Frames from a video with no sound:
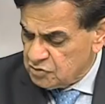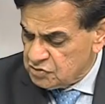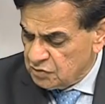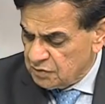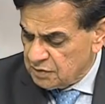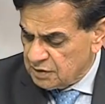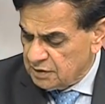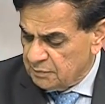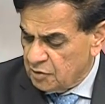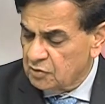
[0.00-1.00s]

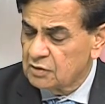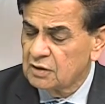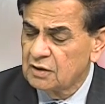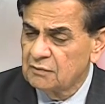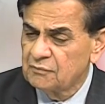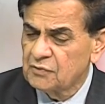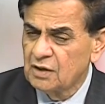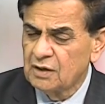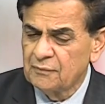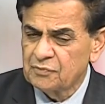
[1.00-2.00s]
sure about,
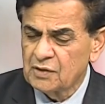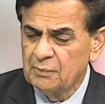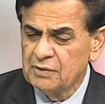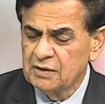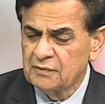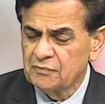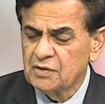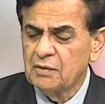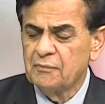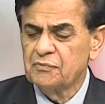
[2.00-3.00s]
I
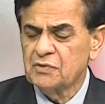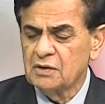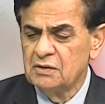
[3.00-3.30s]
mean,